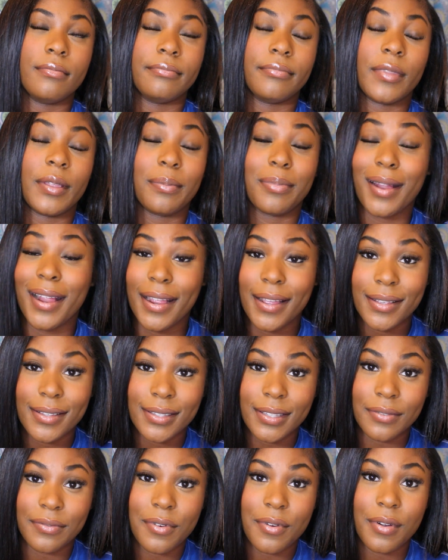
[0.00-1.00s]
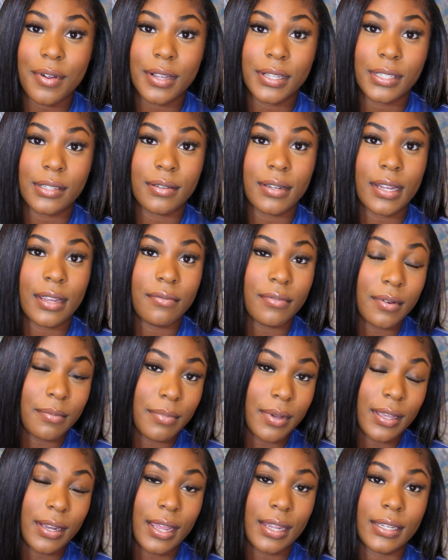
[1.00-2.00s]
the price, of course, or whatever,
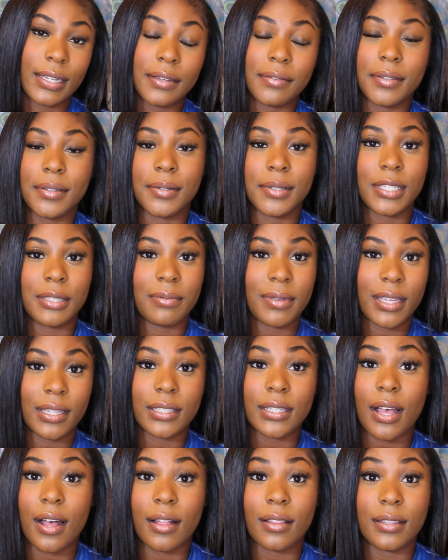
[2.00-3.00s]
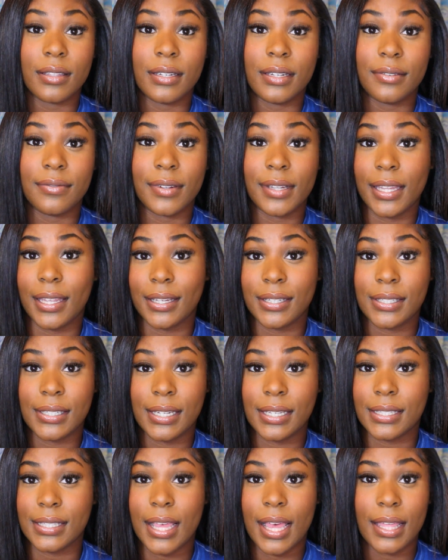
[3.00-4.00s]
but I definitely respect all the different lash
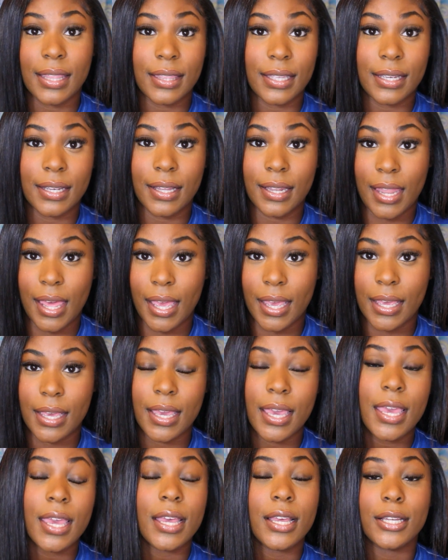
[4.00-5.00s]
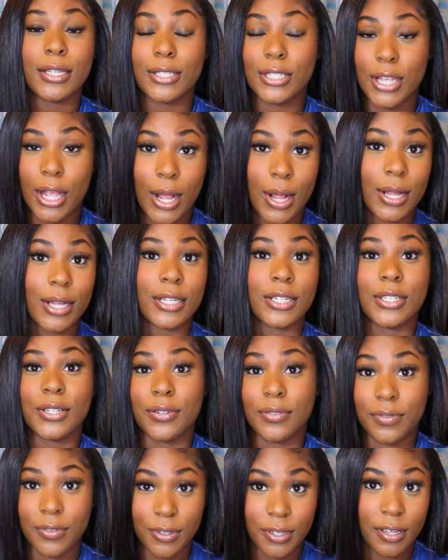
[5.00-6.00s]
techs out there. Like, charge
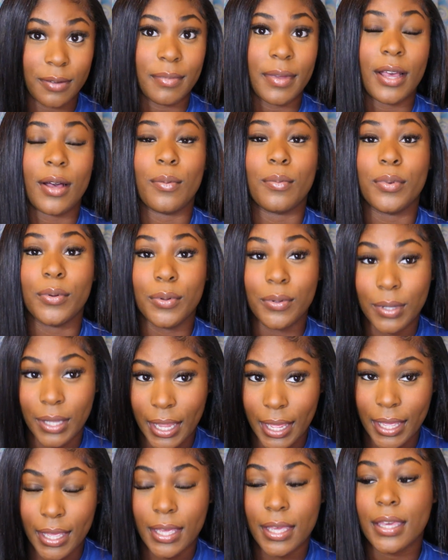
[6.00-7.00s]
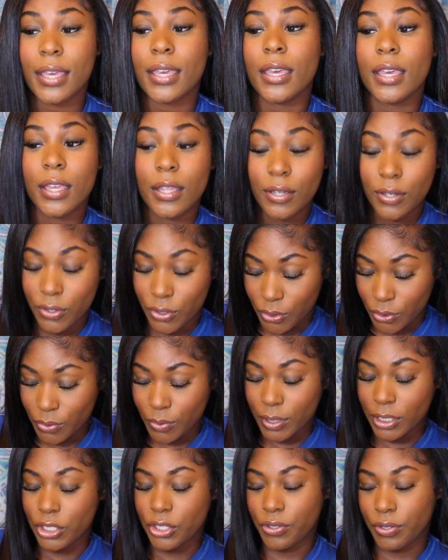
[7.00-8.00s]
your full amount, boo. Like, do
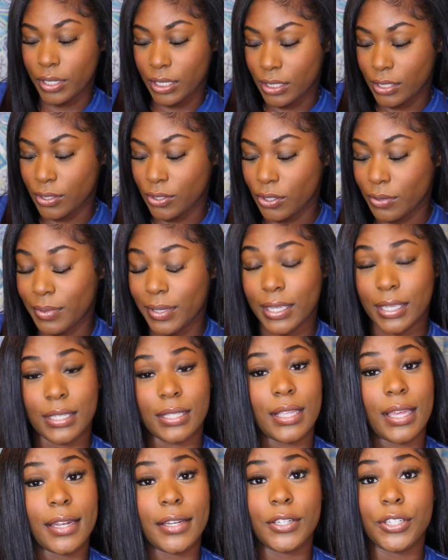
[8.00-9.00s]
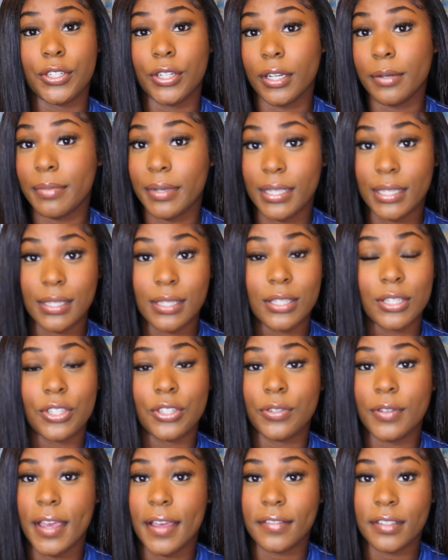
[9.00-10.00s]
what you need to do because that is your business.
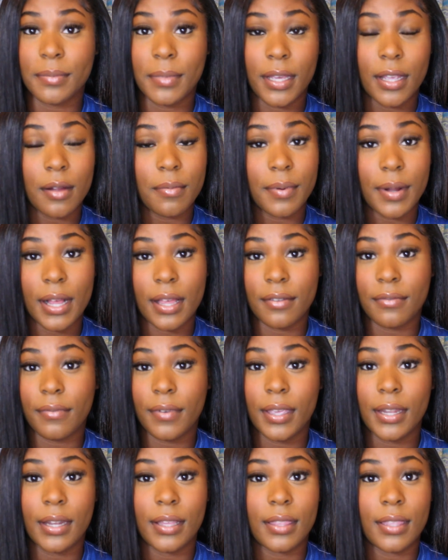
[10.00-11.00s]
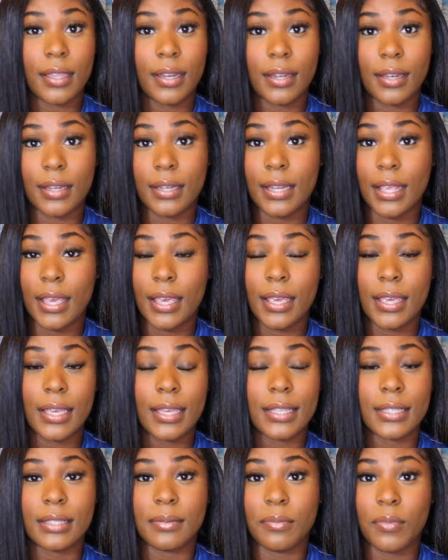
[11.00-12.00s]
You have to make a profit, and at the end of the day, it's